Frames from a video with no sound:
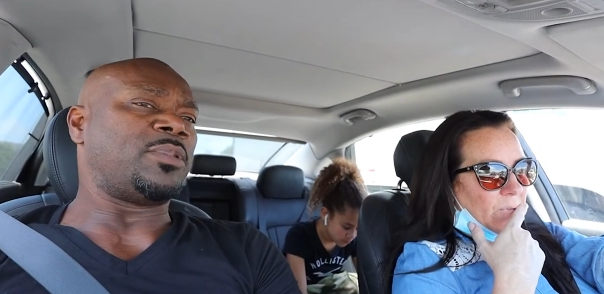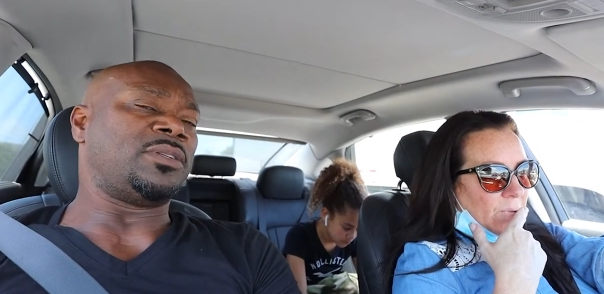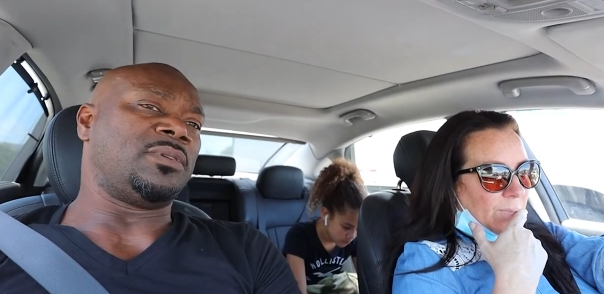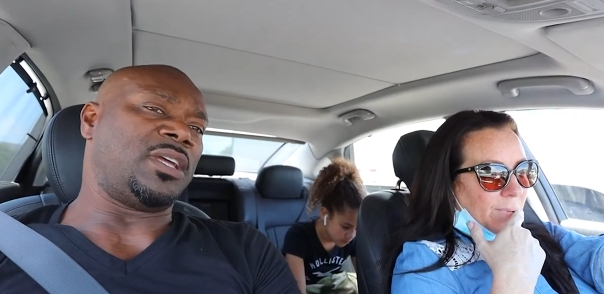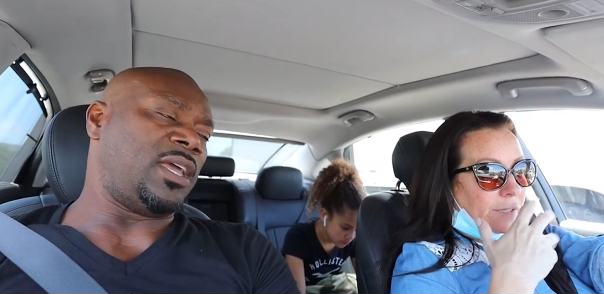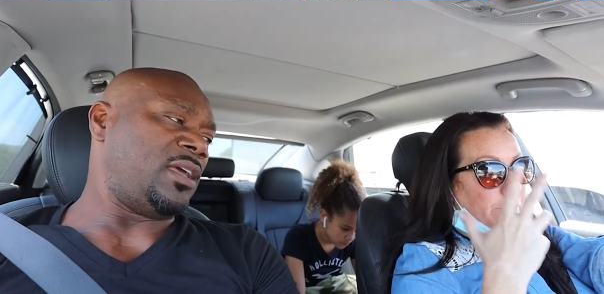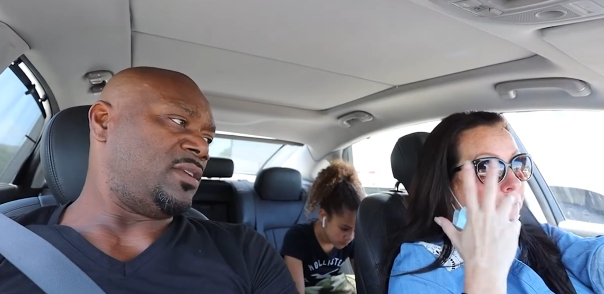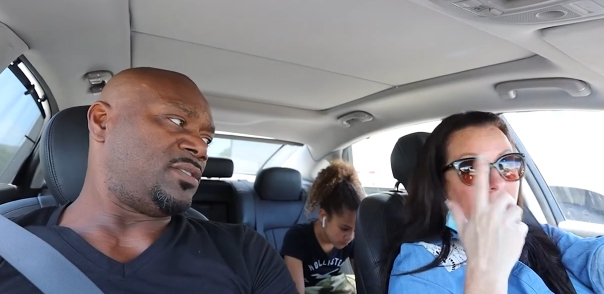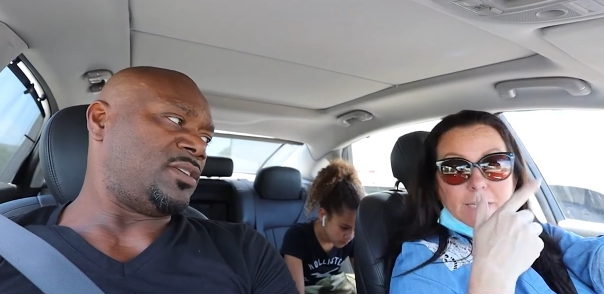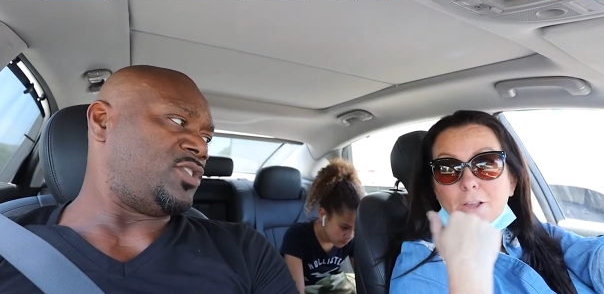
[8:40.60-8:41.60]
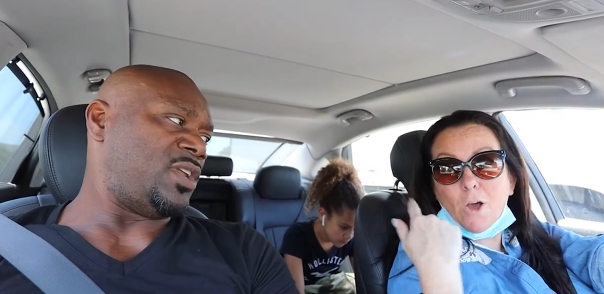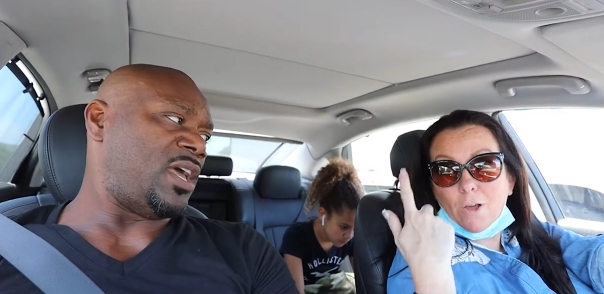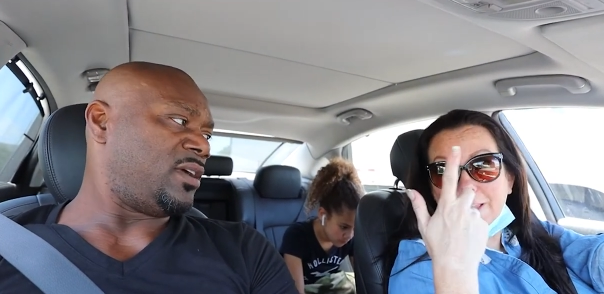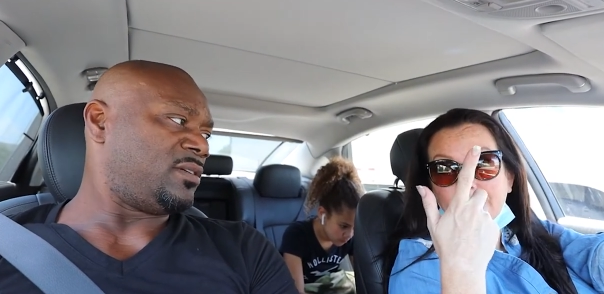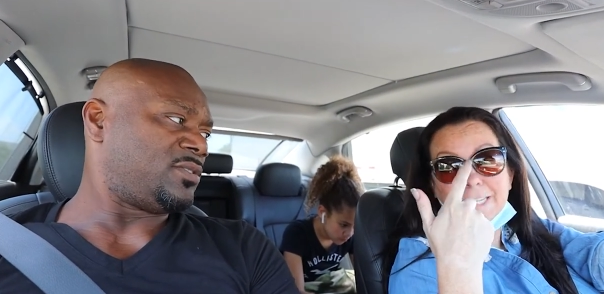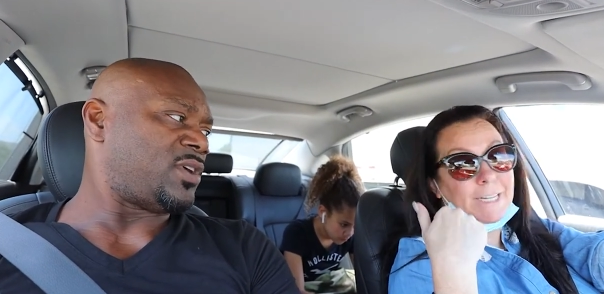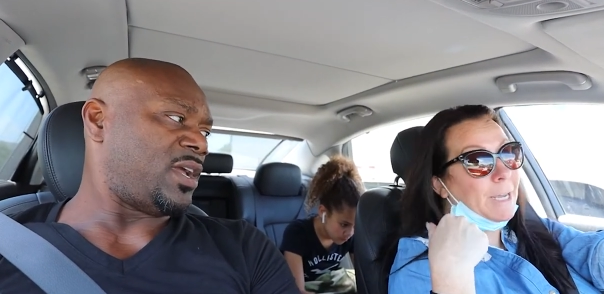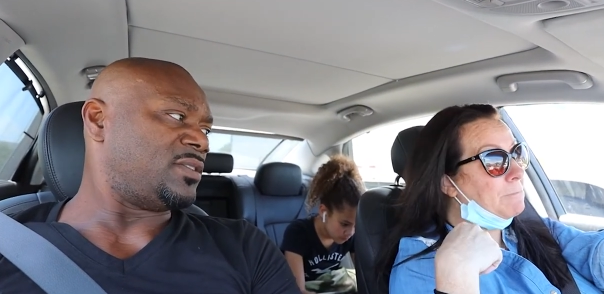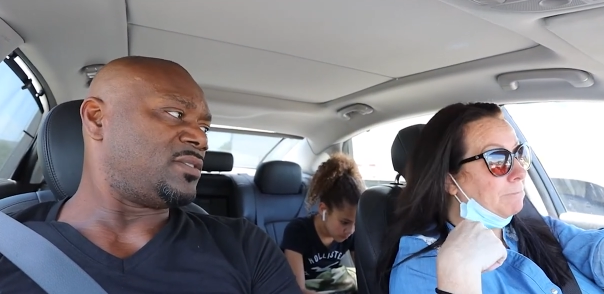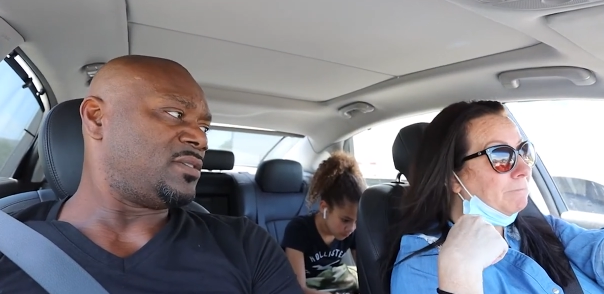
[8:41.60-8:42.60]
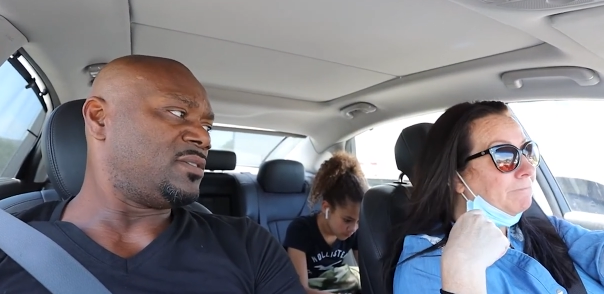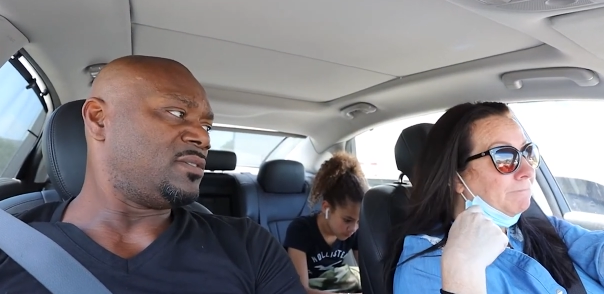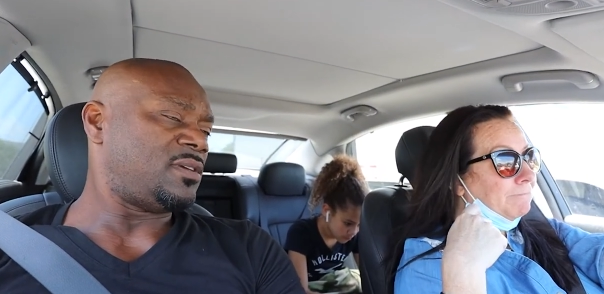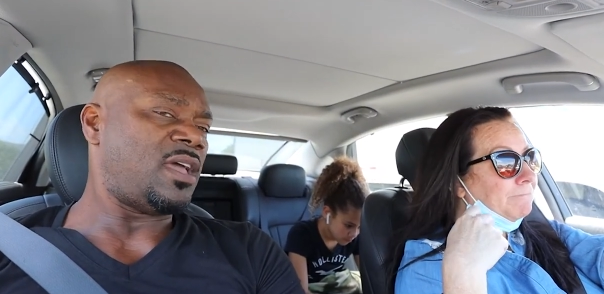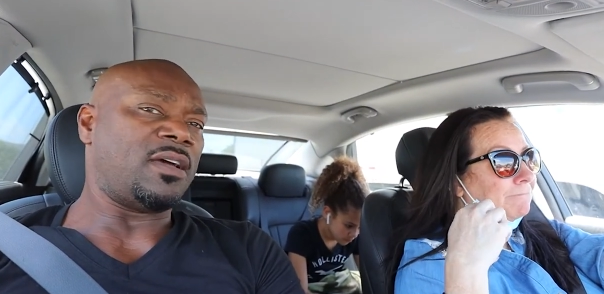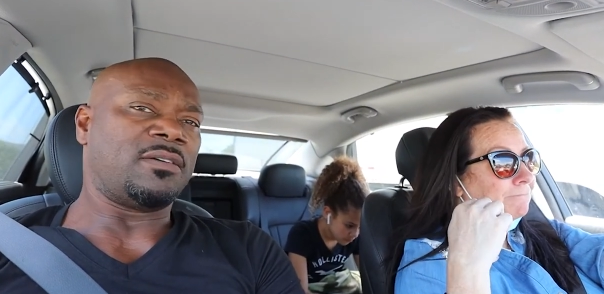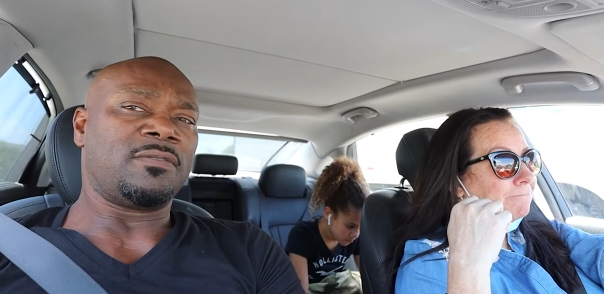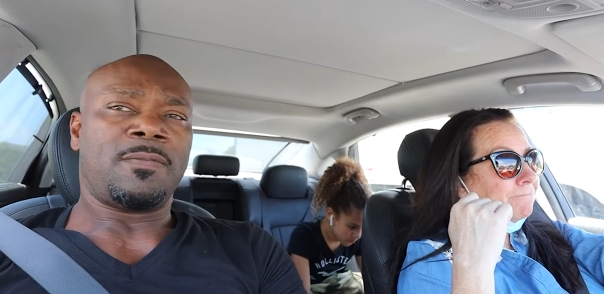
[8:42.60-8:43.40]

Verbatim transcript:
Speaker 1: But again, the face it's a genetic all lightened traits. Up. Yeah.